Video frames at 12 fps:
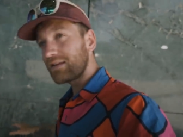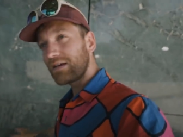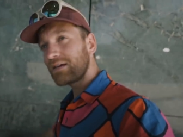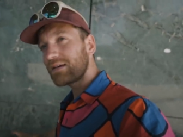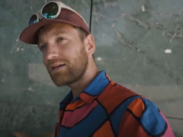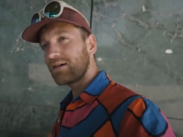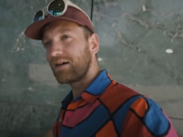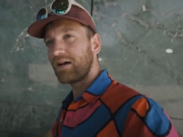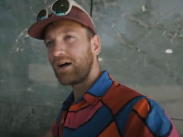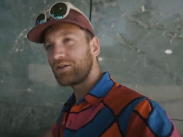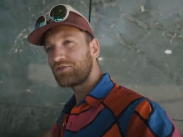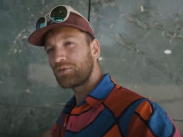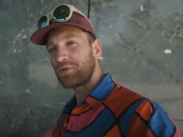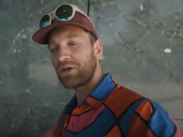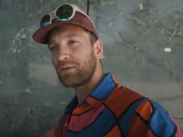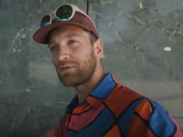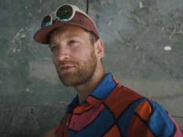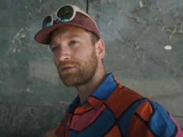think I should be
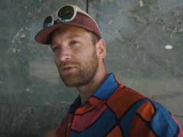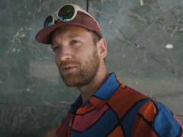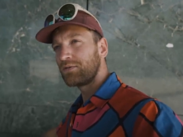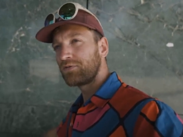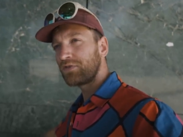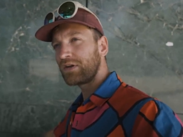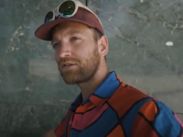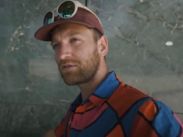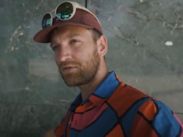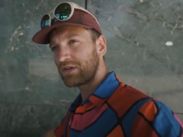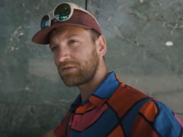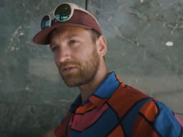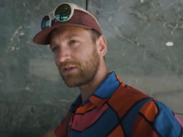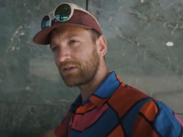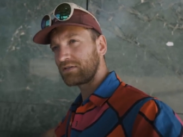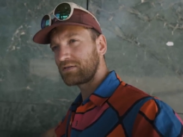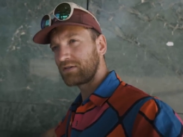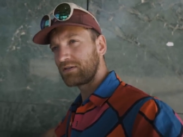able to finish the race on this
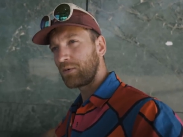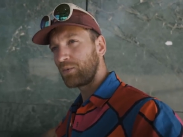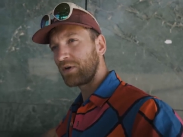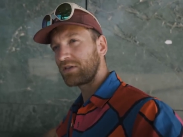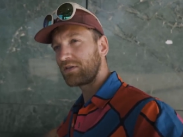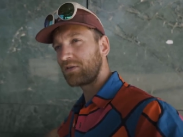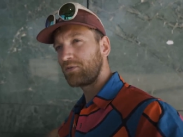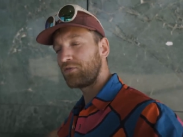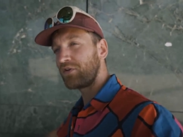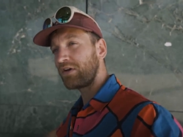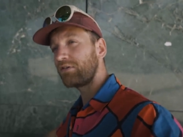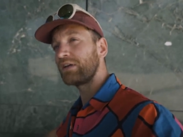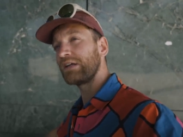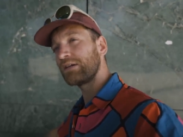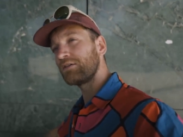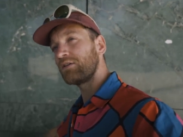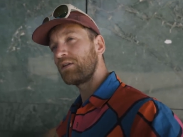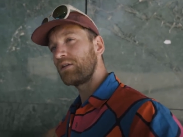with very
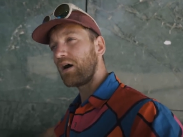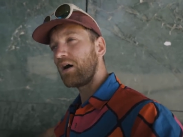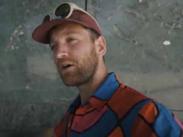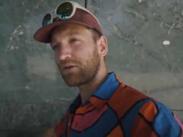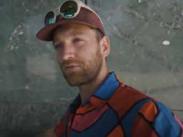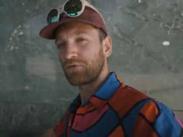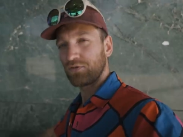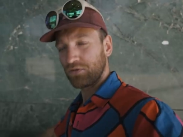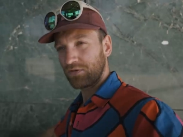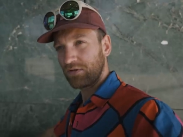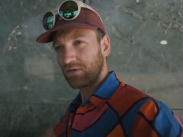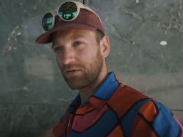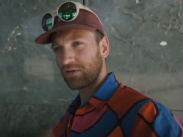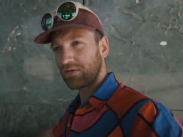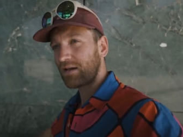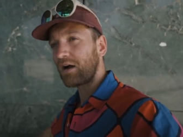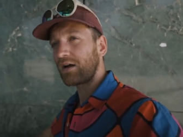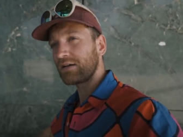little other food
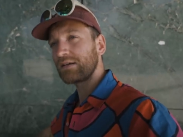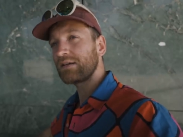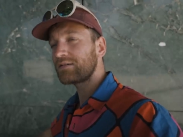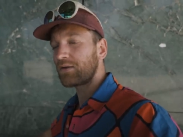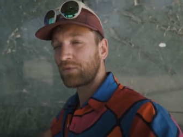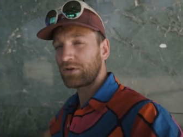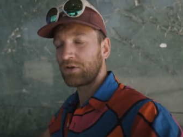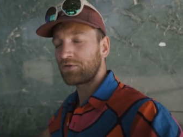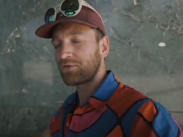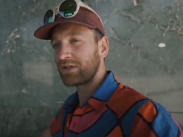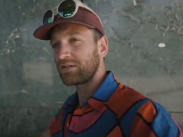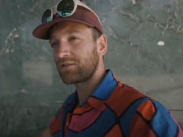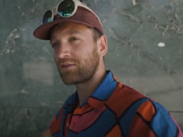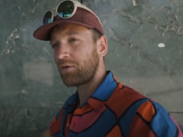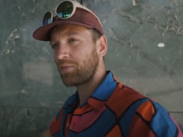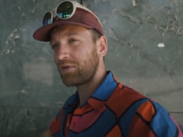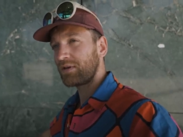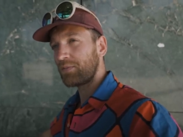our idea is that we don't really stop
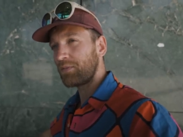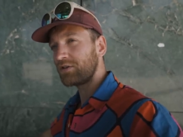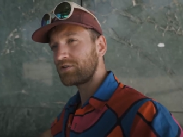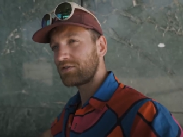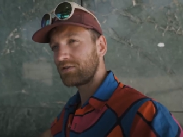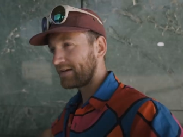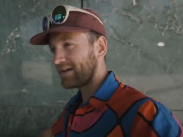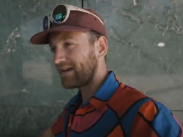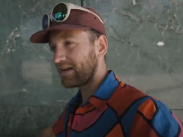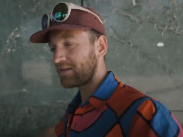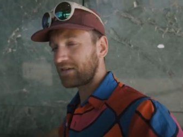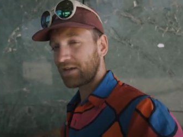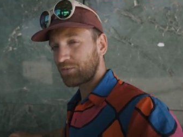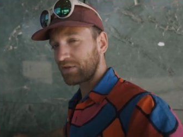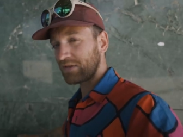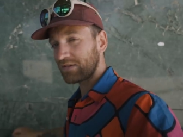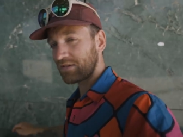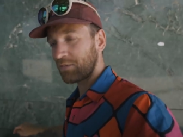that much. And I think with
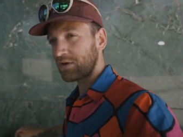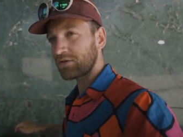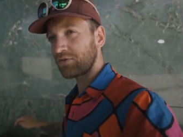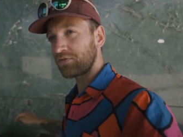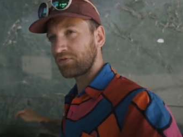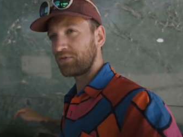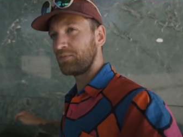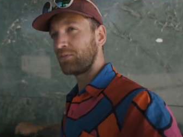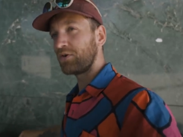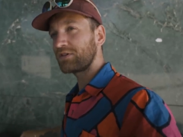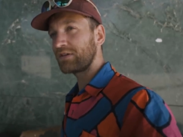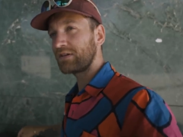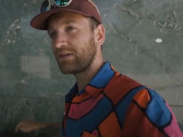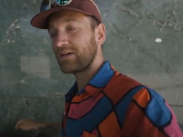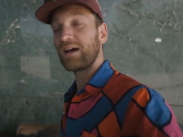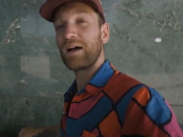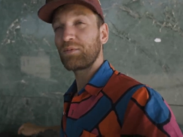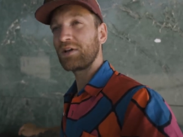this amount of Maurten,
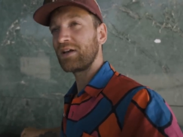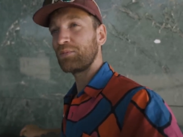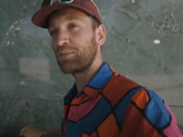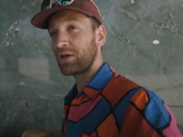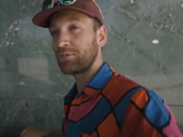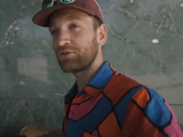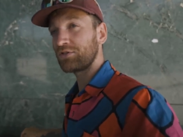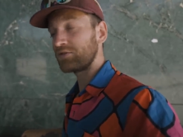I'm gonna be able to